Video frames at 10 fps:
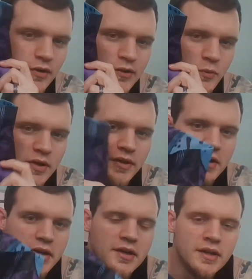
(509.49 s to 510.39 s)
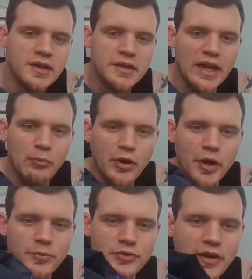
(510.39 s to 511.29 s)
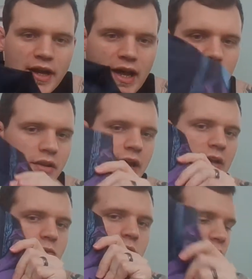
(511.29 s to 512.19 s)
This one and the Nightmare on Elm Street I got in the last one.